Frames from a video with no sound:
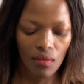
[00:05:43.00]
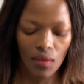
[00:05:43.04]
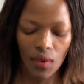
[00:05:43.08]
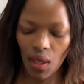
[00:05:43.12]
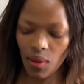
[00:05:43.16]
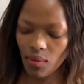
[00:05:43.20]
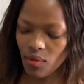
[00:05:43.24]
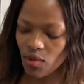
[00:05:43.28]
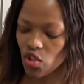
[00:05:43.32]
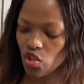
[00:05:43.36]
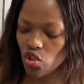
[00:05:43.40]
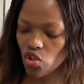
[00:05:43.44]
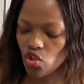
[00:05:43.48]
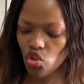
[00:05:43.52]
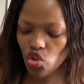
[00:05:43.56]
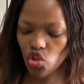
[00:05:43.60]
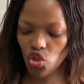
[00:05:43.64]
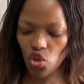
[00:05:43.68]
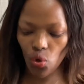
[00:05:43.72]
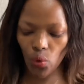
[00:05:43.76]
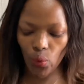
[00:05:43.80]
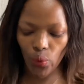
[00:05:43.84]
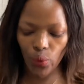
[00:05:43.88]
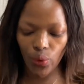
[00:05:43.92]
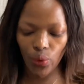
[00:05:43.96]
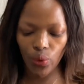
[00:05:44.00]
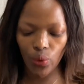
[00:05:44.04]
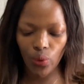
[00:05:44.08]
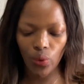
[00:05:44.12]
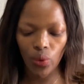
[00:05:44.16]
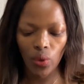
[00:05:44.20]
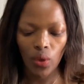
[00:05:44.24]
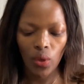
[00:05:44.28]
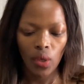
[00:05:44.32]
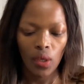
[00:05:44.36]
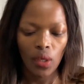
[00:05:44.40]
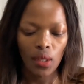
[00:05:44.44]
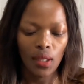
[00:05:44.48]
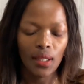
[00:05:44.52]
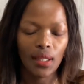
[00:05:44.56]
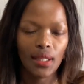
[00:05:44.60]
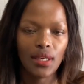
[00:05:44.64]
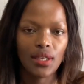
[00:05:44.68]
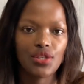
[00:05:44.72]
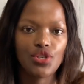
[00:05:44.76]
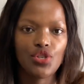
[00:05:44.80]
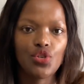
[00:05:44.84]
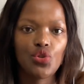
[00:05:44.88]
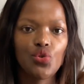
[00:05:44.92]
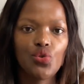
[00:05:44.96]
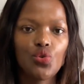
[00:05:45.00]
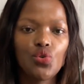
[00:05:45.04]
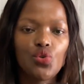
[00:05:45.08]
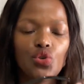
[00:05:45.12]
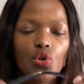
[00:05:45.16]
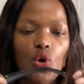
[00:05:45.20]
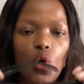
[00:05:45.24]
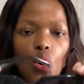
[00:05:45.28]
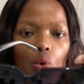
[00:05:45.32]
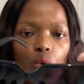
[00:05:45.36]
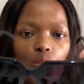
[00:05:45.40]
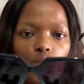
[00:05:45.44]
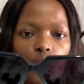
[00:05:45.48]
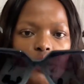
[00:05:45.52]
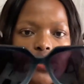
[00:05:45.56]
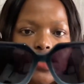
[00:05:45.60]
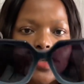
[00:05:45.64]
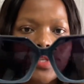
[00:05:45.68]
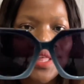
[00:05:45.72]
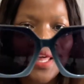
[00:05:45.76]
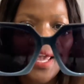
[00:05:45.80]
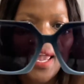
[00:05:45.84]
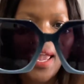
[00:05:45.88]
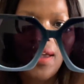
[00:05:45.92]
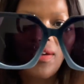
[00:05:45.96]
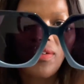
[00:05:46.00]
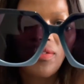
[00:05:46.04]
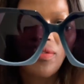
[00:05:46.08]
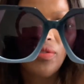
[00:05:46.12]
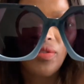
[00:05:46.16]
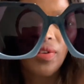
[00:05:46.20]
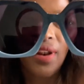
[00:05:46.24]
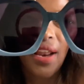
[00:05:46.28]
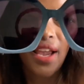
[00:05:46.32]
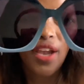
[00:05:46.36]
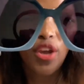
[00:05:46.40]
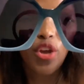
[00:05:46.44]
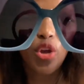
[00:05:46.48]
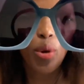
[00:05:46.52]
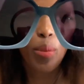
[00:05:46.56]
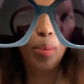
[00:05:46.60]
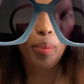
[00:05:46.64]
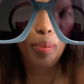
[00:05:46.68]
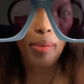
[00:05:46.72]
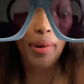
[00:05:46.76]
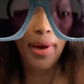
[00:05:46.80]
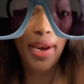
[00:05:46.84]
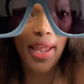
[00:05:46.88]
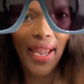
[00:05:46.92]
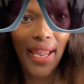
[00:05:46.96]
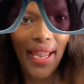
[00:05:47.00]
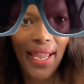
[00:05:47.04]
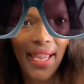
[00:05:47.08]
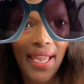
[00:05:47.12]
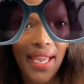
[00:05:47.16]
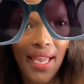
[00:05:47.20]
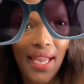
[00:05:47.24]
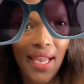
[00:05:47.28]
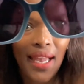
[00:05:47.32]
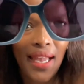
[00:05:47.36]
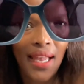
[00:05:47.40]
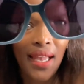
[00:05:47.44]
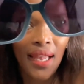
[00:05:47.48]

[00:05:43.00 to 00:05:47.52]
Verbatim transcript: let me just show you they two-toned they have like a black